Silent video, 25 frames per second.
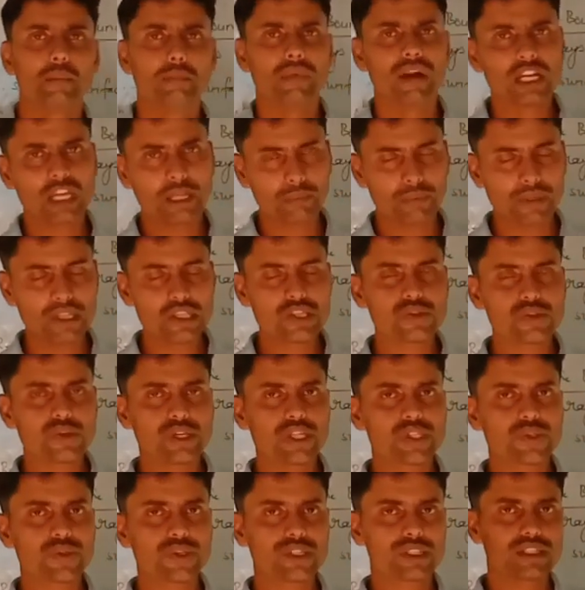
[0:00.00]
multiple
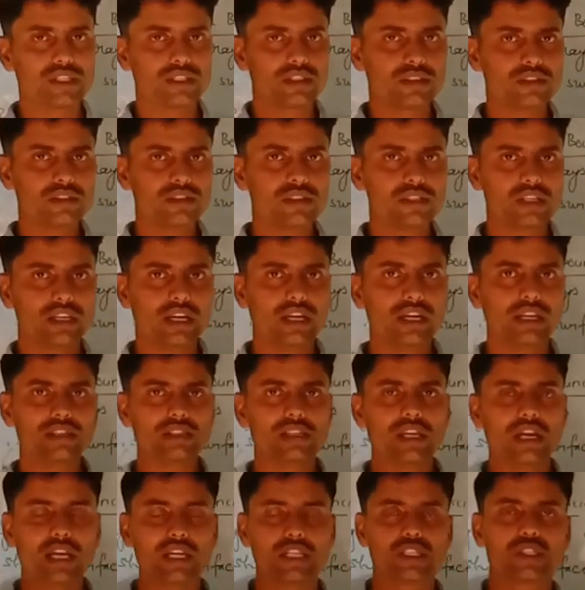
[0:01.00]
choice questions it
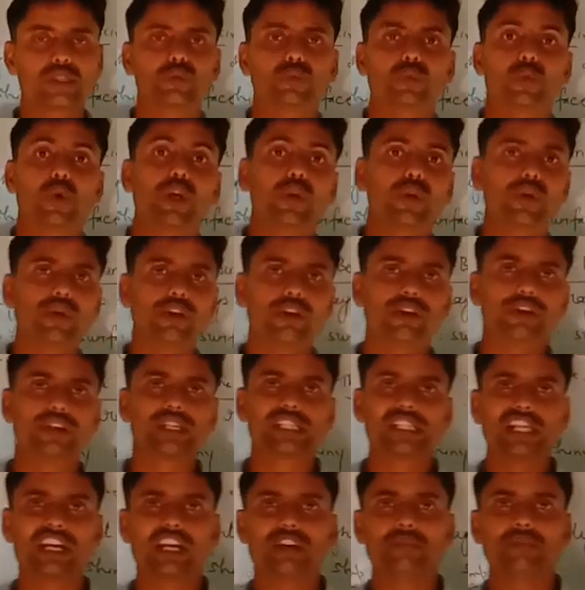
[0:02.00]
is asked, what do you
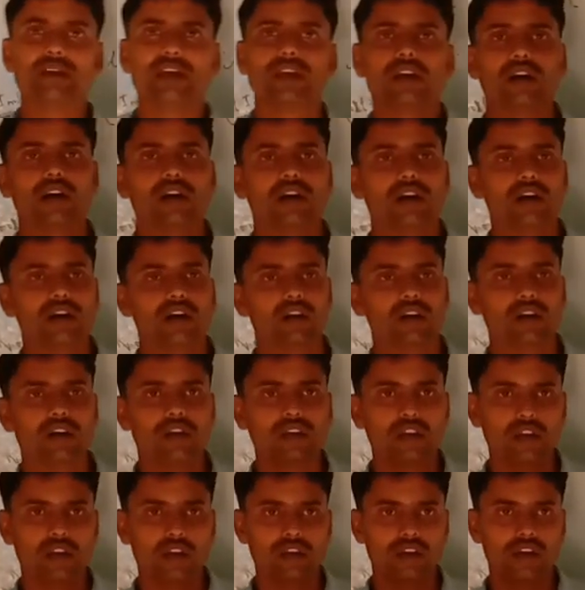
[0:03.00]
understand by
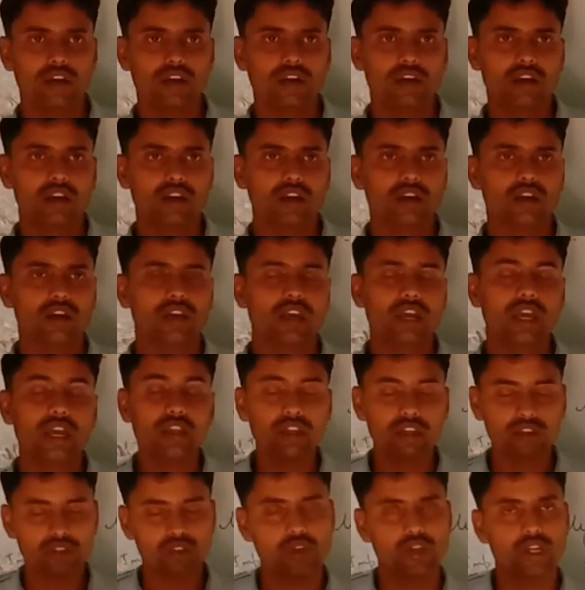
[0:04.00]

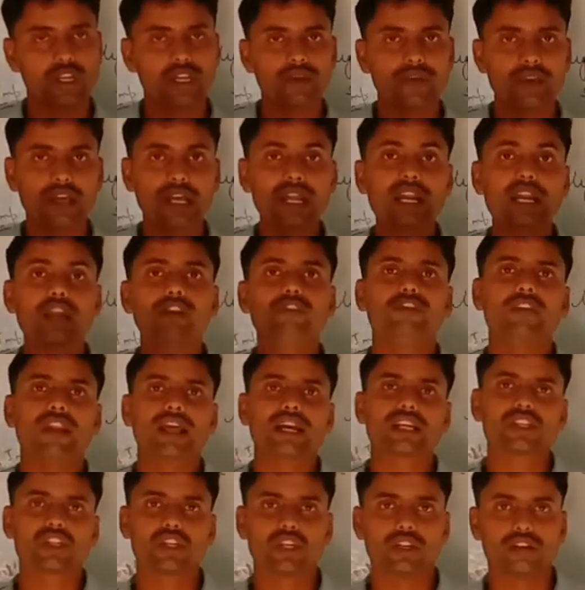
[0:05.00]
in
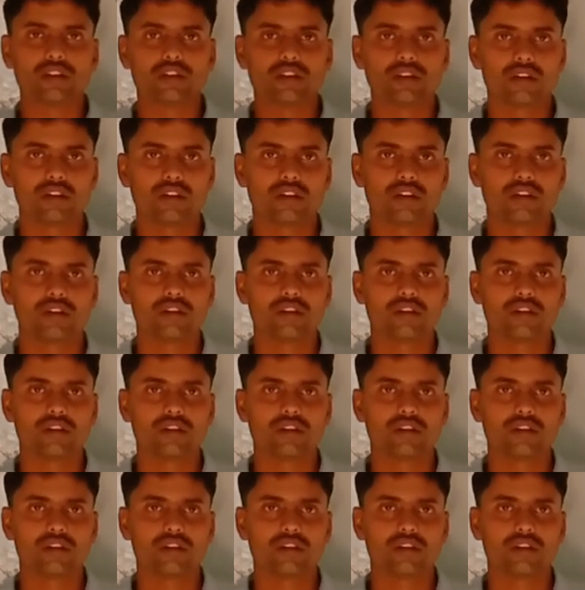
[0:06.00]
reflection,